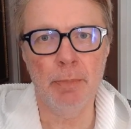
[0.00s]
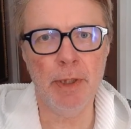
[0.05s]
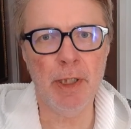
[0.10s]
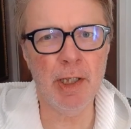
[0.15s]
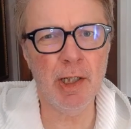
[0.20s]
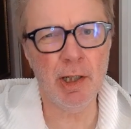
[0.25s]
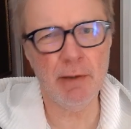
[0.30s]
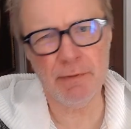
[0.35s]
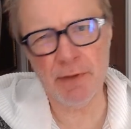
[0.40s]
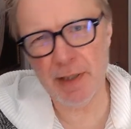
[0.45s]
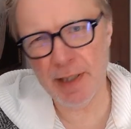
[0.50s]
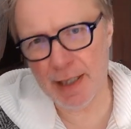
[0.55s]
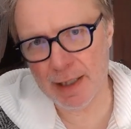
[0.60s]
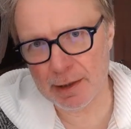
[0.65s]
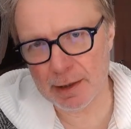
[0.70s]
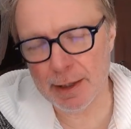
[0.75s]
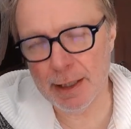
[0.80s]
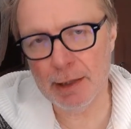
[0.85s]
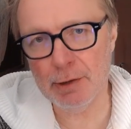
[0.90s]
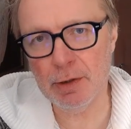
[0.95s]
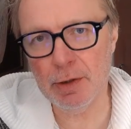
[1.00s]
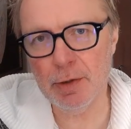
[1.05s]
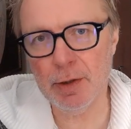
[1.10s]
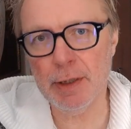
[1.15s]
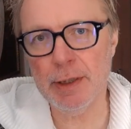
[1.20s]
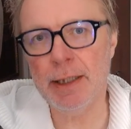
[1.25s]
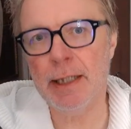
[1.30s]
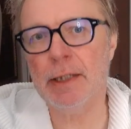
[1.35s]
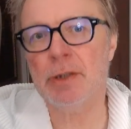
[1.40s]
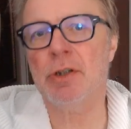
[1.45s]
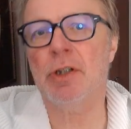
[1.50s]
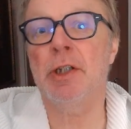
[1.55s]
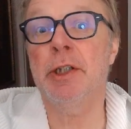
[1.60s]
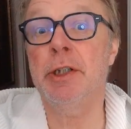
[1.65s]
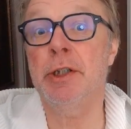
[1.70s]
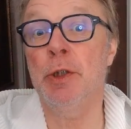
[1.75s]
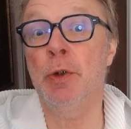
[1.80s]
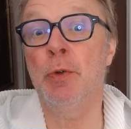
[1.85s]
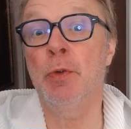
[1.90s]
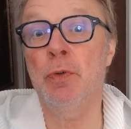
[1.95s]
But then after that, how did they actually
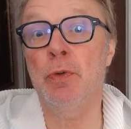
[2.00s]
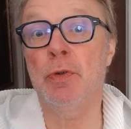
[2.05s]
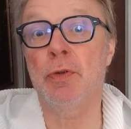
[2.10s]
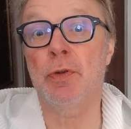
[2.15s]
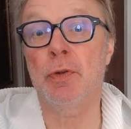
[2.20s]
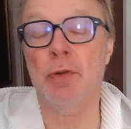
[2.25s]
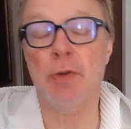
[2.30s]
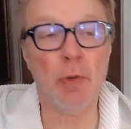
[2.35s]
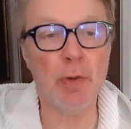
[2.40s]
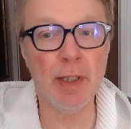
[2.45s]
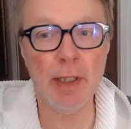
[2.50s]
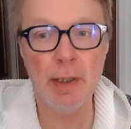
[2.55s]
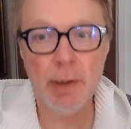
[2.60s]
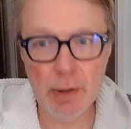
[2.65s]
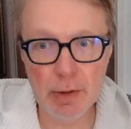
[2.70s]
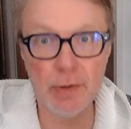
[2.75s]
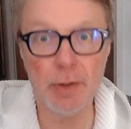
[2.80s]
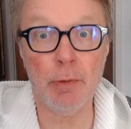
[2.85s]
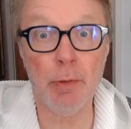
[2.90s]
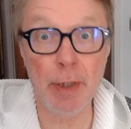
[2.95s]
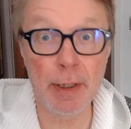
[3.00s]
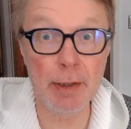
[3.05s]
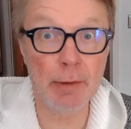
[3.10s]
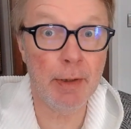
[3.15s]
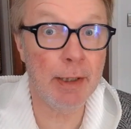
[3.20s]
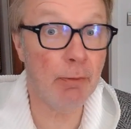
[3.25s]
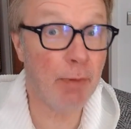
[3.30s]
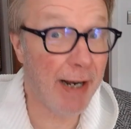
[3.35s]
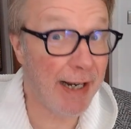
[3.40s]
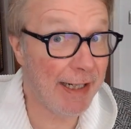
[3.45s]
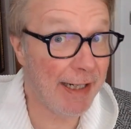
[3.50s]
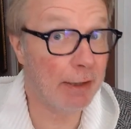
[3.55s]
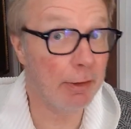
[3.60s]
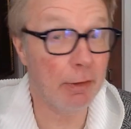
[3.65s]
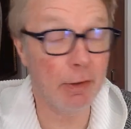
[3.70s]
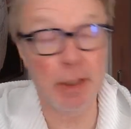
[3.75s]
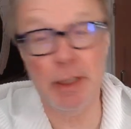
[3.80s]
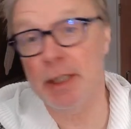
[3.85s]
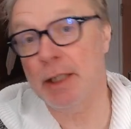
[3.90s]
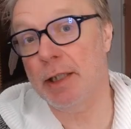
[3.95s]
use? So they
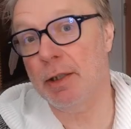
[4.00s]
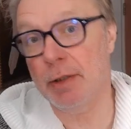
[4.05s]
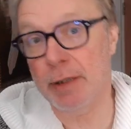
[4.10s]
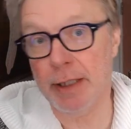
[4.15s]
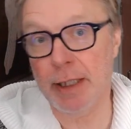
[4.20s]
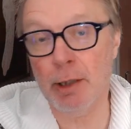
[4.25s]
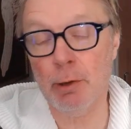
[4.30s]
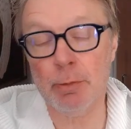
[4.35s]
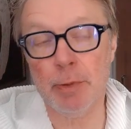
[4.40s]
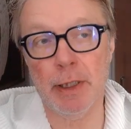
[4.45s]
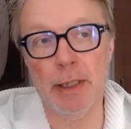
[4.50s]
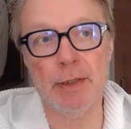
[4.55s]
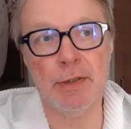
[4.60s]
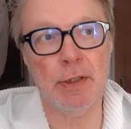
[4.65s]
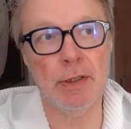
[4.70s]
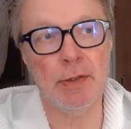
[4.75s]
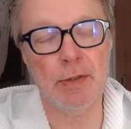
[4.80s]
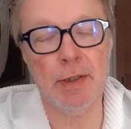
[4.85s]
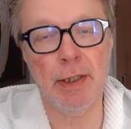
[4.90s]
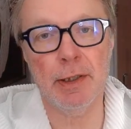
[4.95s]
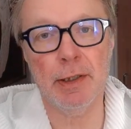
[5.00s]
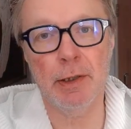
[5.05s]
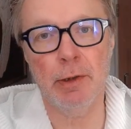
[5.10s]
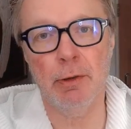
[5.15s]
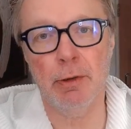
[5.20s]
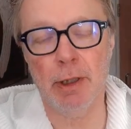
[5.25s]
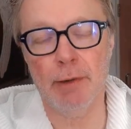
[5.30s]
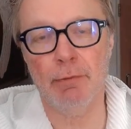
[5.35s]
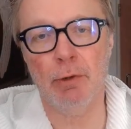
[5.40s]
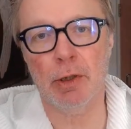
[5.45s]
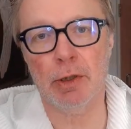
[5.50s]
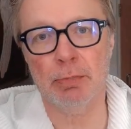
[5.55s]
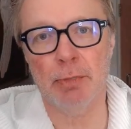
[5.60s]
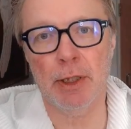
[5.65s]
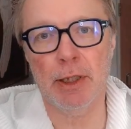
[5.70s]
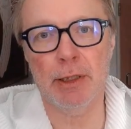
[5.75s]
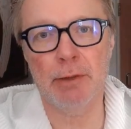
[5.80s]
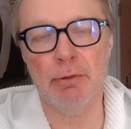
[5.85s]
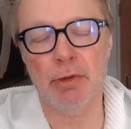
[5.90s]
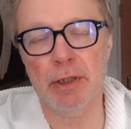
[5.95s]
rang the help desk and said, I've lost
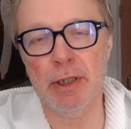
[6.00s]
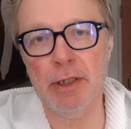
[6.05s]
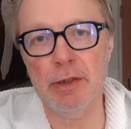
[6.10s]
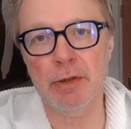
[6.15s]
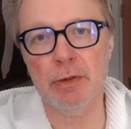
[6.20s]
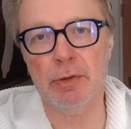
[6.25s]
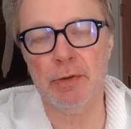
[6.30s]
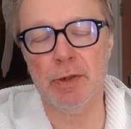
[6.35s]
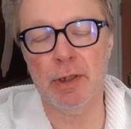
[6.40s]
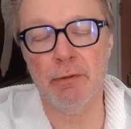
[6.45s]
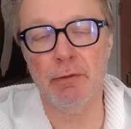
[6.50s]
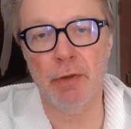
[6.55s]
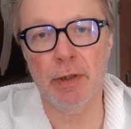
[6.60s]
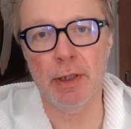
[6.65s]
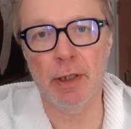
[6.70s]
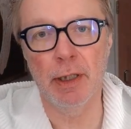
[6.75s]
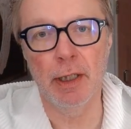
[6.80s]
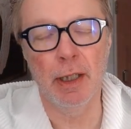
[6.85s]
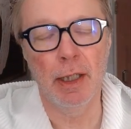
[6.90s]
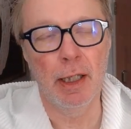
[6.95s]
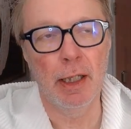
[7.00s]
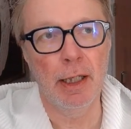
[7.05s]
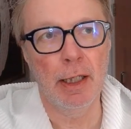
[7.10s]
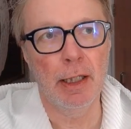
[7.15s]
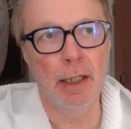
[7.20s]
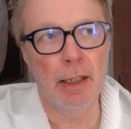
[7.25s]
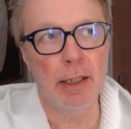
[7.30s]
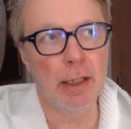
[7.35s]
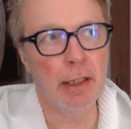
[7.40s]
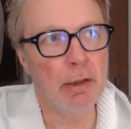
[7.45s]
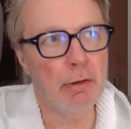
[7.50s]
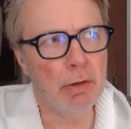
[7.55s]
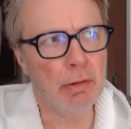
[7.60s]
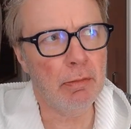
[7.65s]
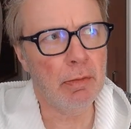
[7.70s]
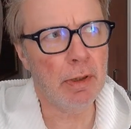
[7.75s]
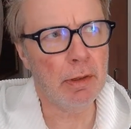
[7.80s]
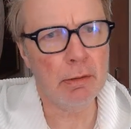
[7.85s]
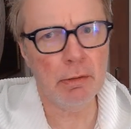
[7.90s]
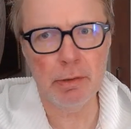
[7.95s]
my credentials and everything. And I'm
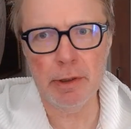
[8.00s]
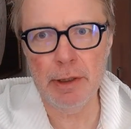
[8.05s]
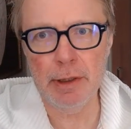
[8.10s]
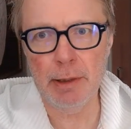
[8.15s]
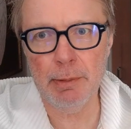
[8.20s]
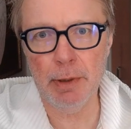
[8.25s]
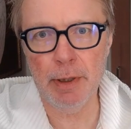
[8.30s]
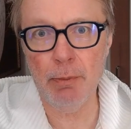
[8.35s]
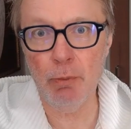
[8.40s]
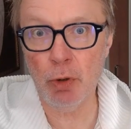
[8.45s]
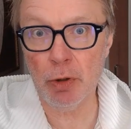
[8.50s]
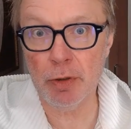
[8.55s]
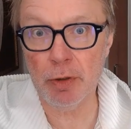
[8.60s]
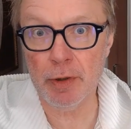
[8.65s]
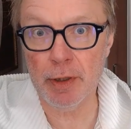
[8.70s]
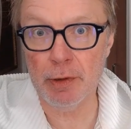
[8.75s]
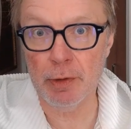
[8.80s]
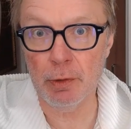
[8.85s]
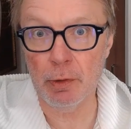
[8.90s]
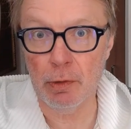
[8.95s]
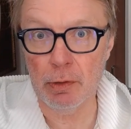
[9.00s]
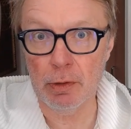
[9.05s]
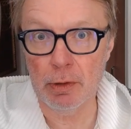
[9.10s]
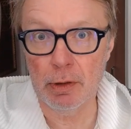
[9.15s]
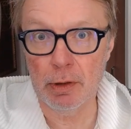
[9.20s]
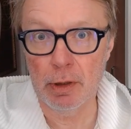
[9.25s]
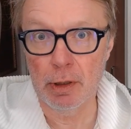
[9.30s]
like, well, yeah, but then what do they do?